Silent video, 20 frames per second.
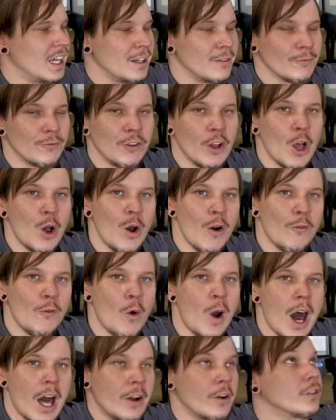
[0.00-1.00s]
inflow of
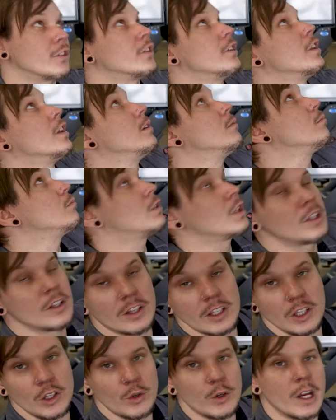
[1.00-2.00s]
water to
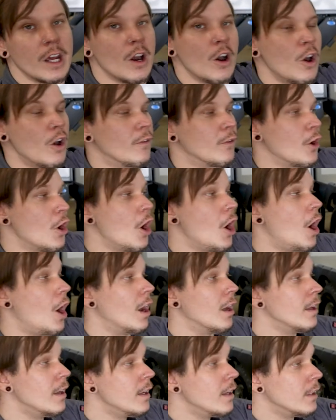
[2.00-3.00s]
the unit
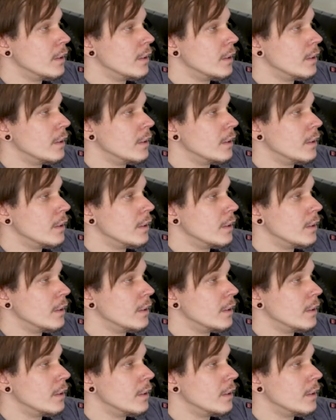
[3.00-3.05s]
overall.